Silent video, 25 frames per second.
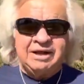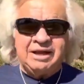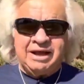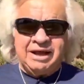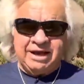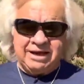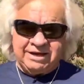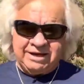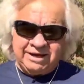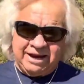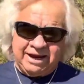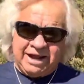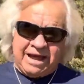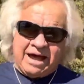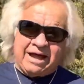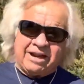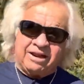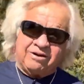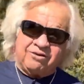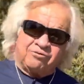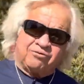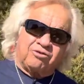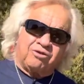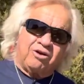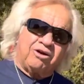and get out
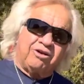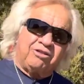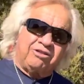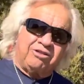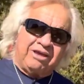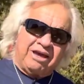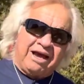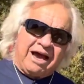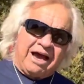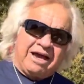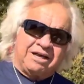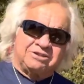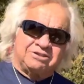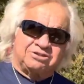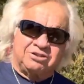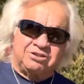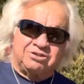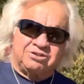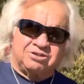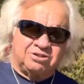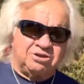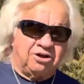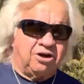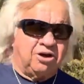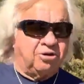in front of the ice and
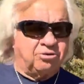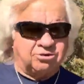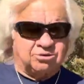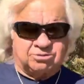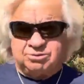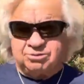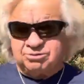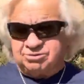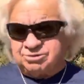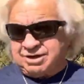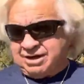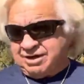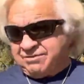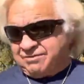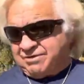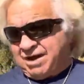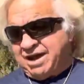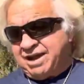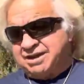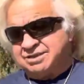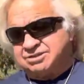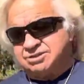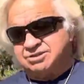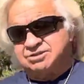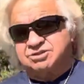snow. We're supposed to have
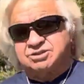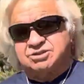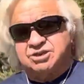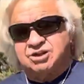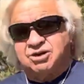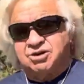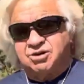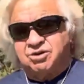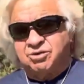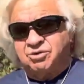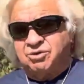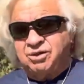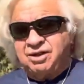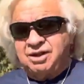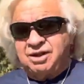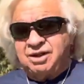ice and snow